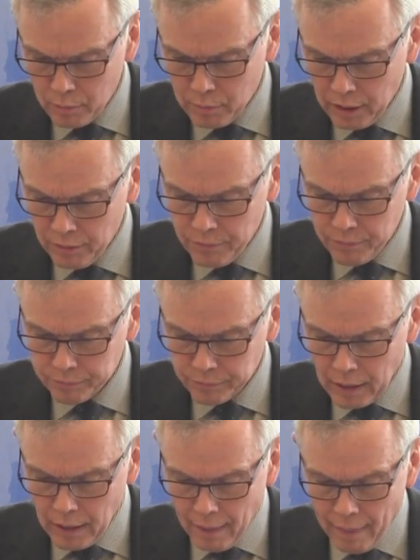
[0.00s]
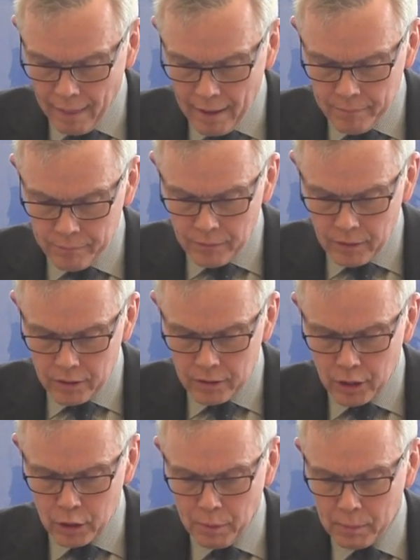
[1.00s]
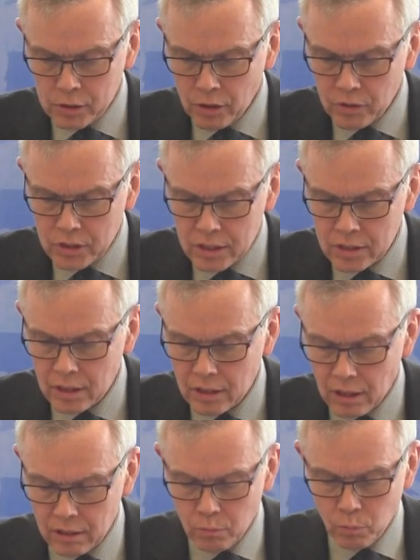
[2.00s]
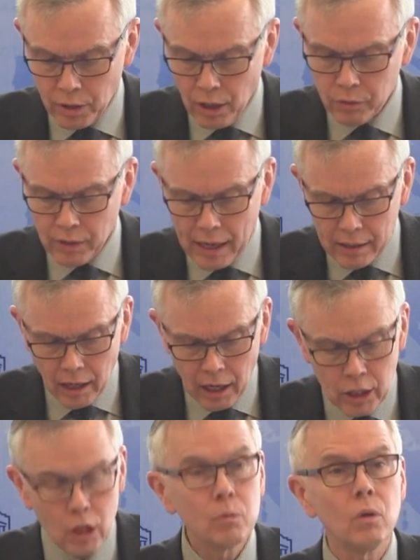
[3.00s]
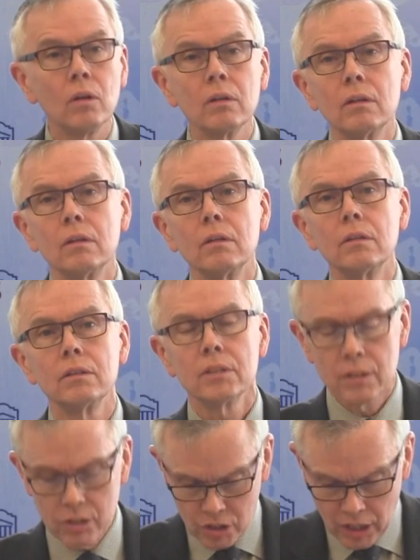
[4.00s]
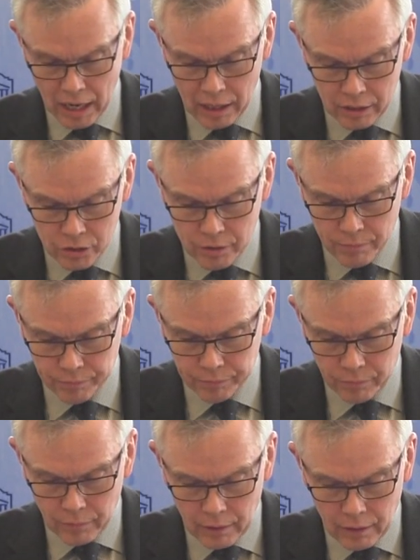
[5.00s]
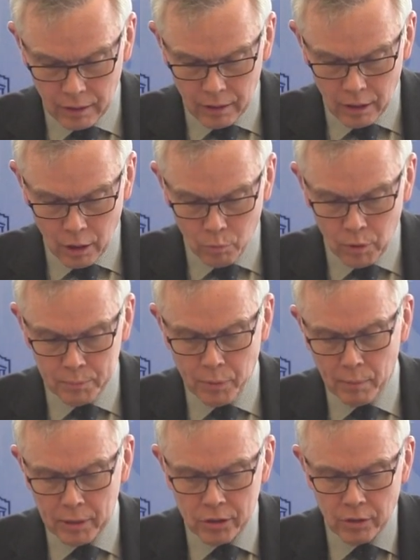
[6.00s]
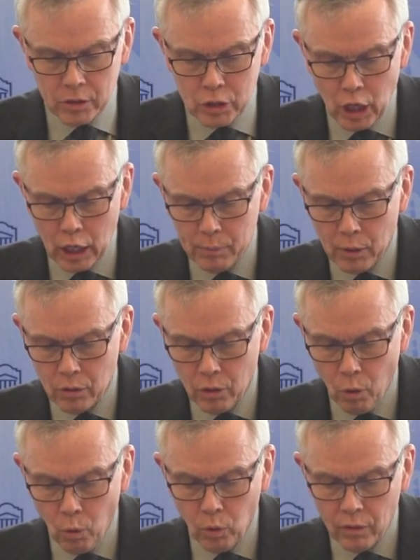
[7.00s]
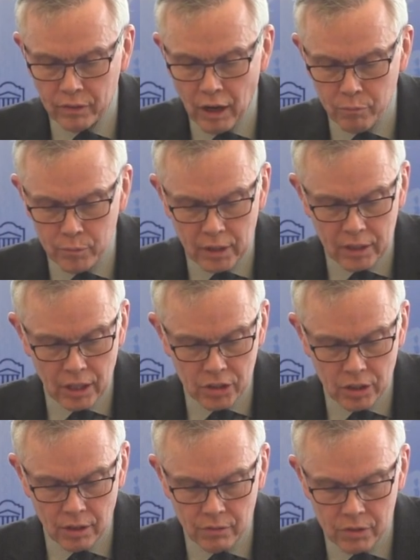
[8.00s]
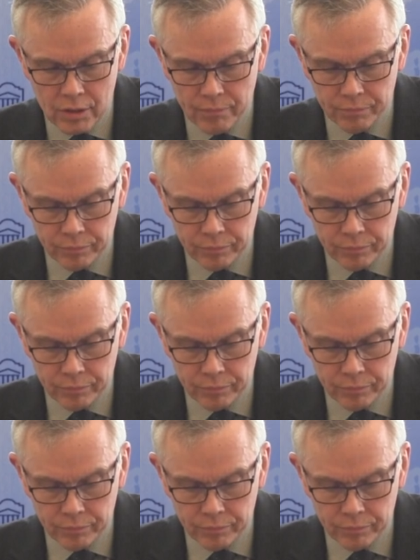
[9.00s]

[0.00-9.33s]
and above, that the public service is, without that, unequal to this challenge. When public servants talk about whole of government initiatives,